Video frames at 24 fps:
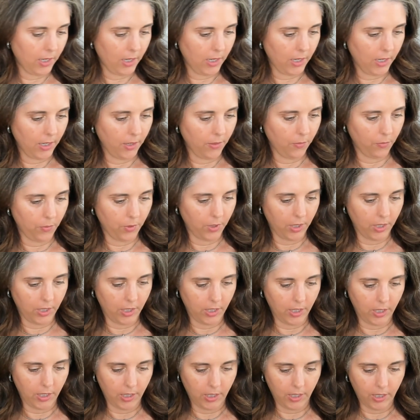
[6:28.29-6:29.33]

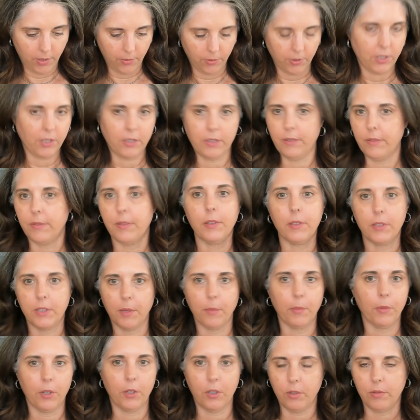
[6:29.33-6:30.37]
Which is
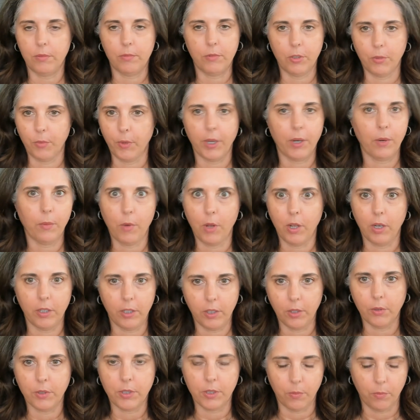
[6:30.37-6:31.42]
similar to like a walnut, you
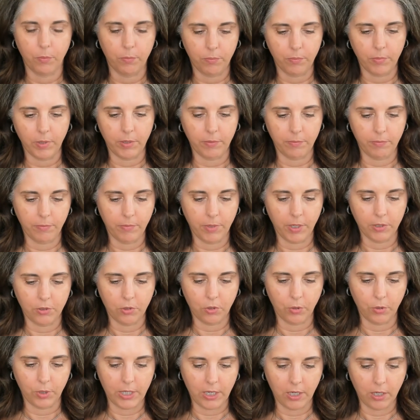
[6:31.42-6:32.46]
know, it's a
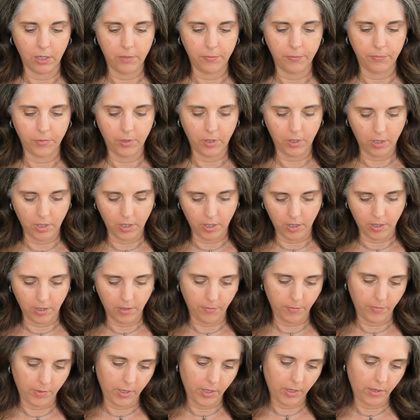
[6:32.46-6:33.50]
tree nut.
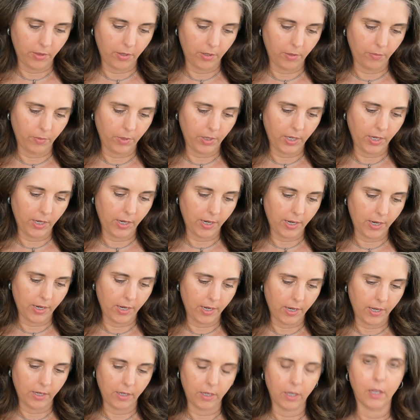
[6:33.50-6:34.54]
And then we
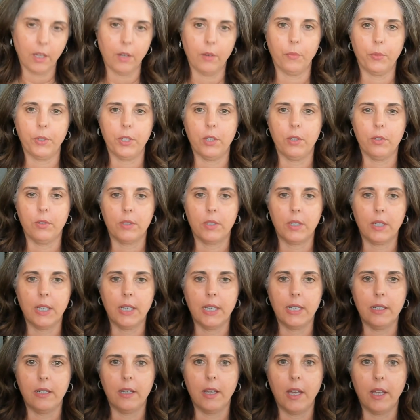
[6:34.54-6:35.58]
had, we used
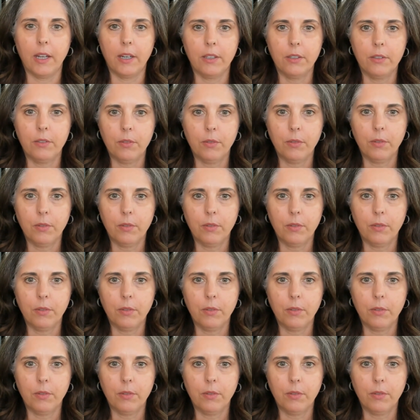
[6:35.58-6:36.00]
annatto,